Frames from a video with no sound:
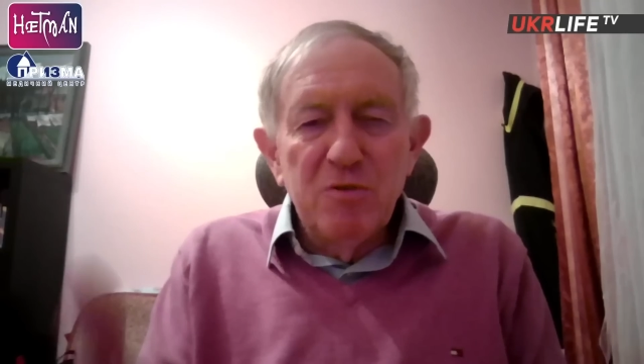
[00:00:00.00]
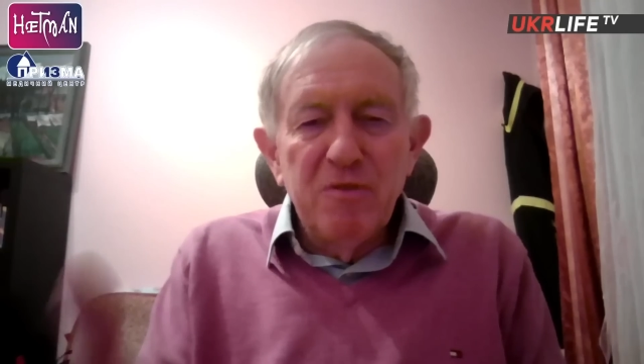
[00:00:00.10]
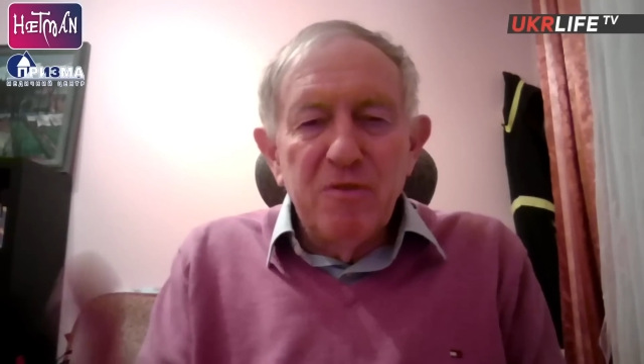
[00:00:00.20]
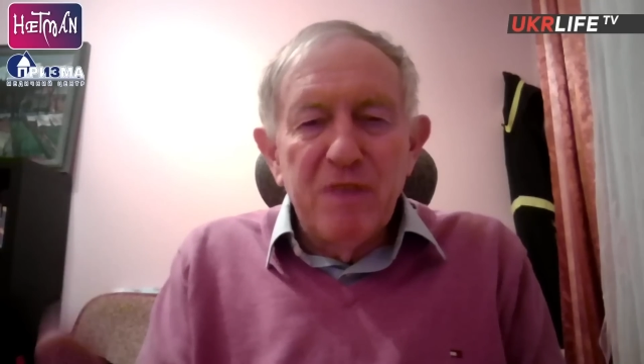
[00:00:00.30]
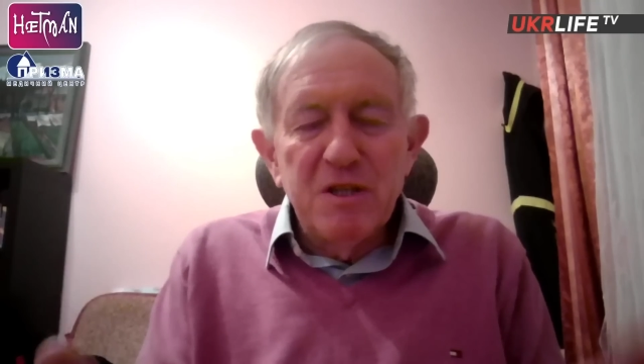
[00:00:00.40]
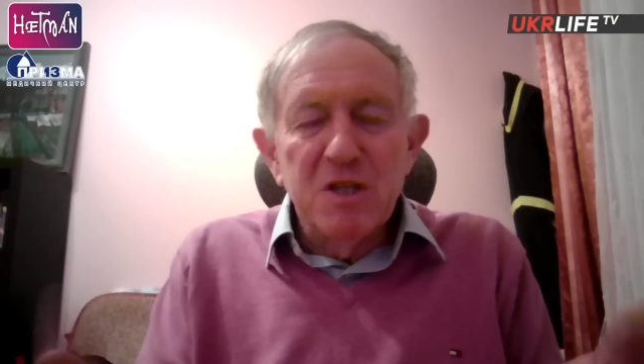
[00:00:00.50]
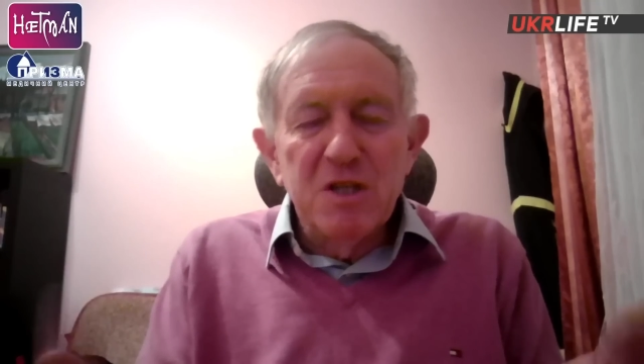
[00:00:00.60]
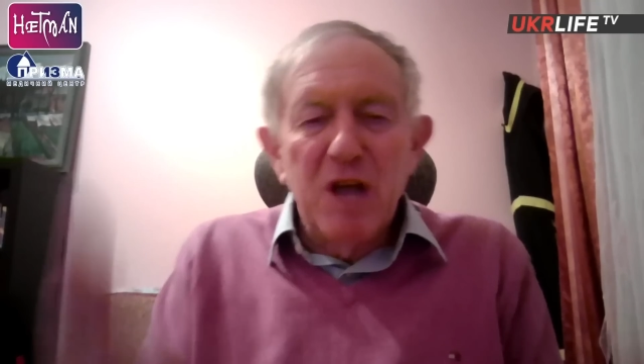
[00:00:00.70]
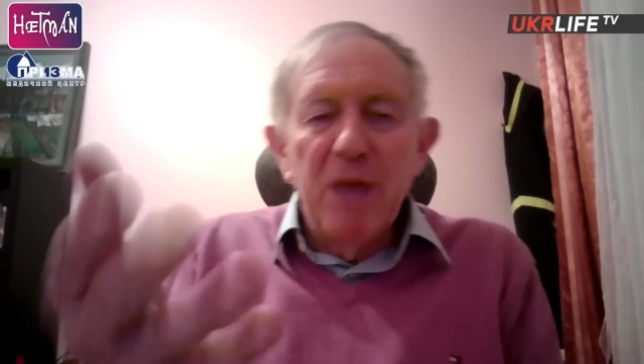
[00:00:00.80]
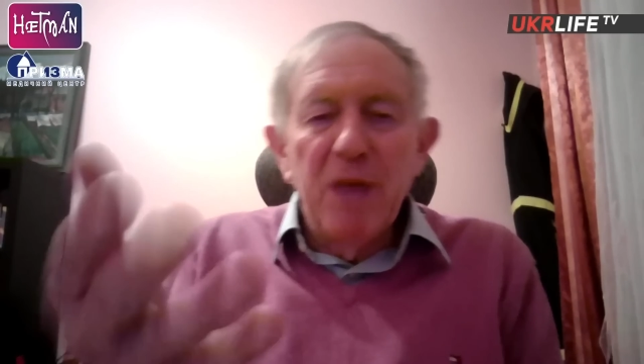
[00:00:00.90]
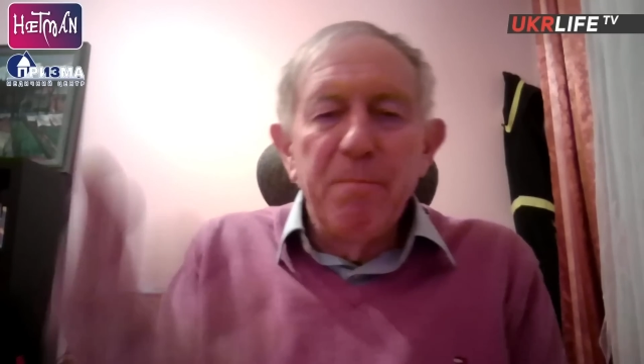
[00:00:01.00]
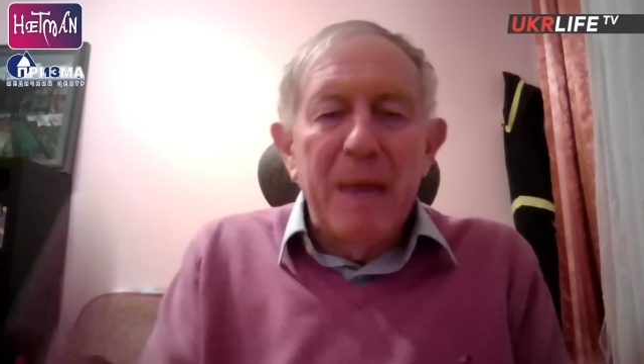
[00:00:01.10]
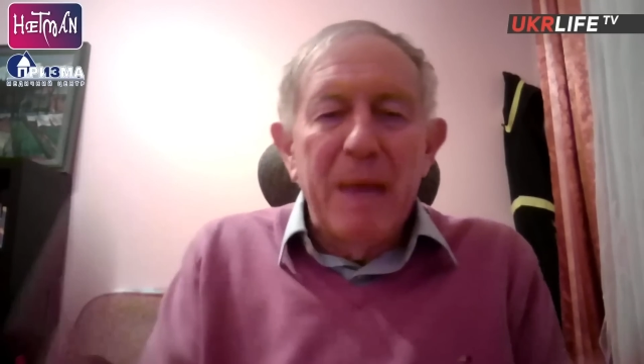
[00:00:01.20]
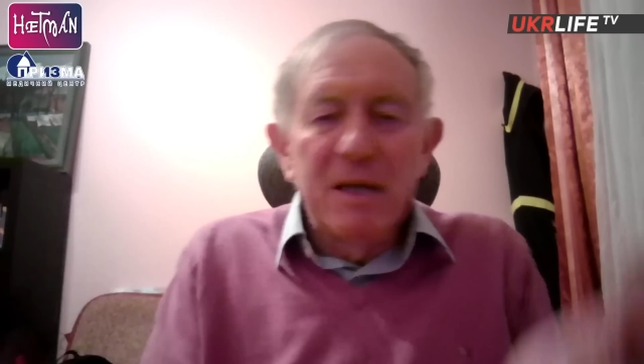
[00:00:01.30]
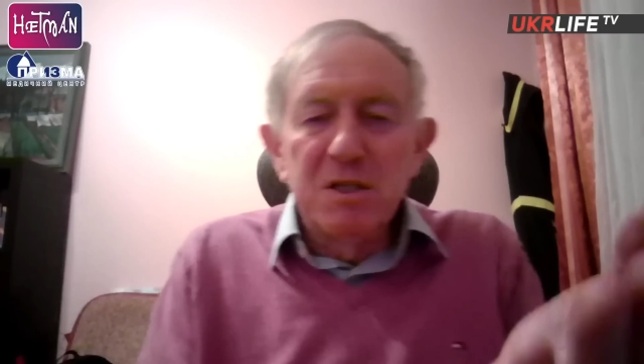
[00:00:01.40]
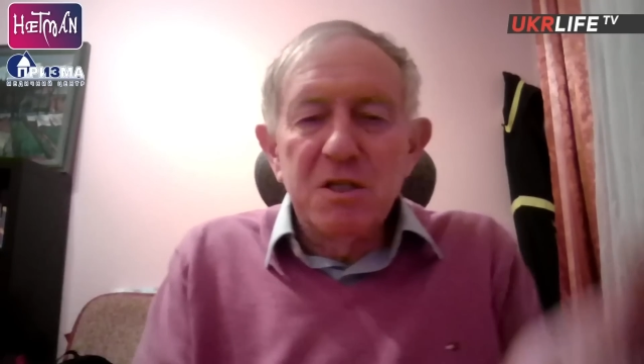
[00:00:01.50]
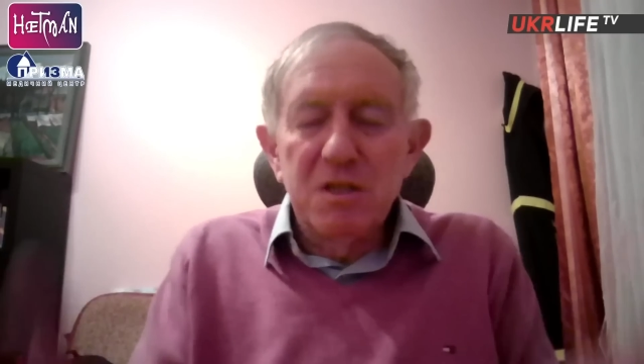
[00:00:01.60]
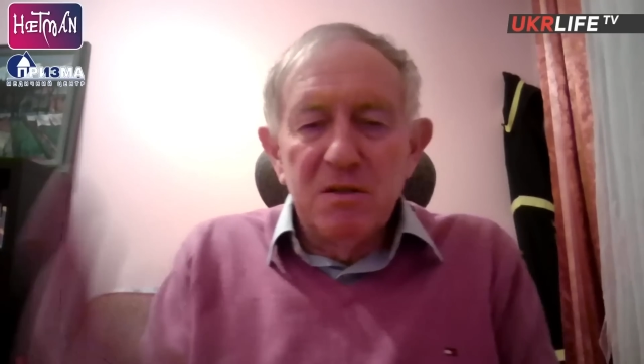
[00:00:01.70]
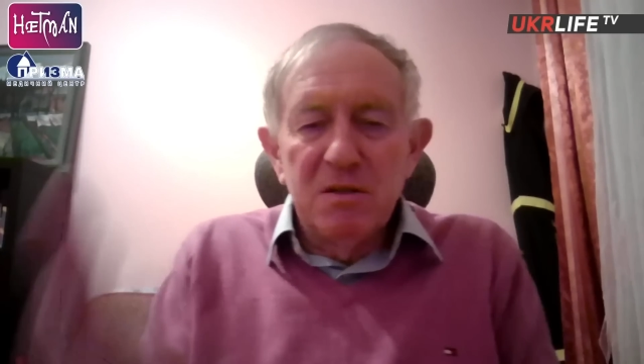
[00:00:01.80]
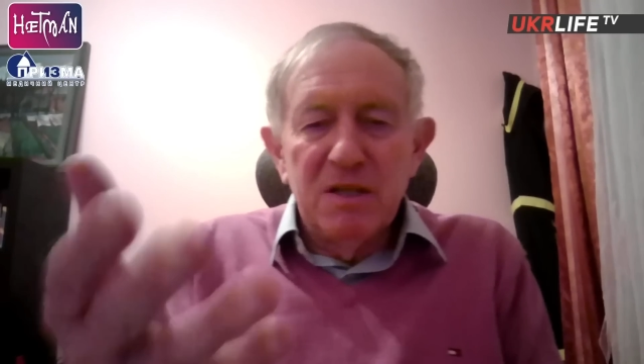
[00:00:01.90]
of Defence has
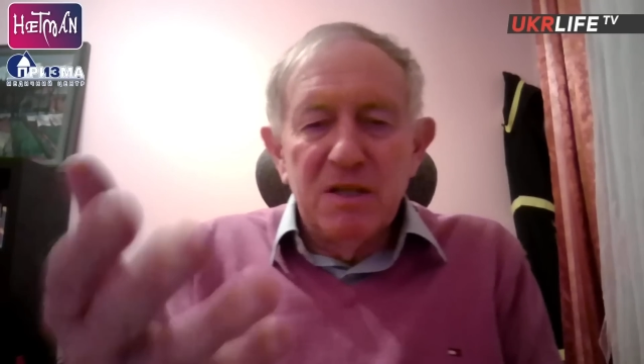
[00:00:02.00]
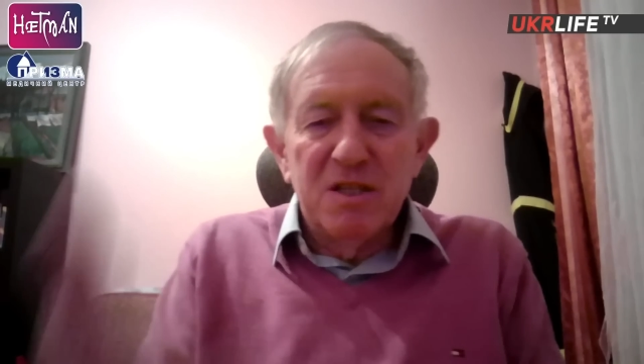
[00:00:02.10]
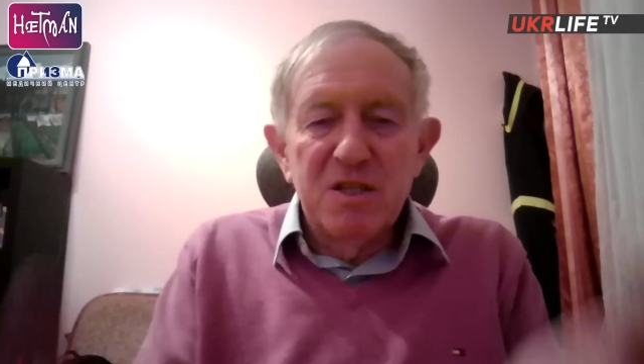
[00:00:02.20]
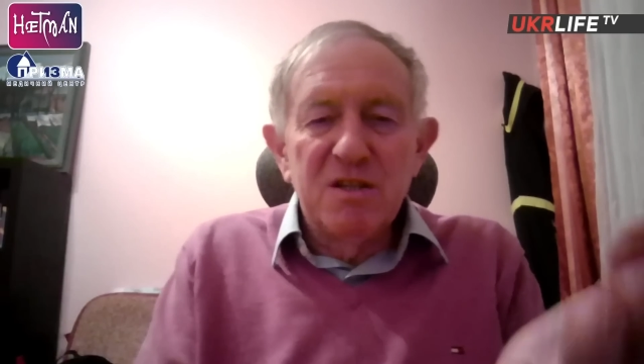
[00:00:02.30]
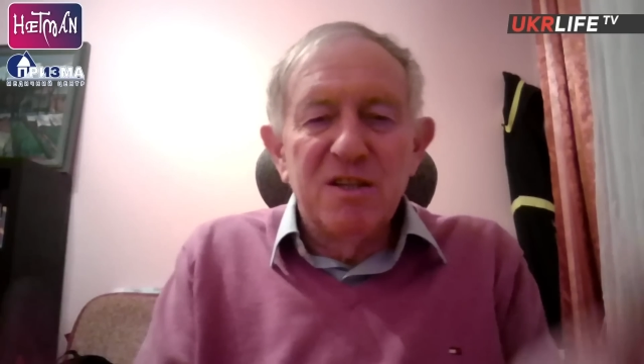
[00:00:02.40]
unbalanced its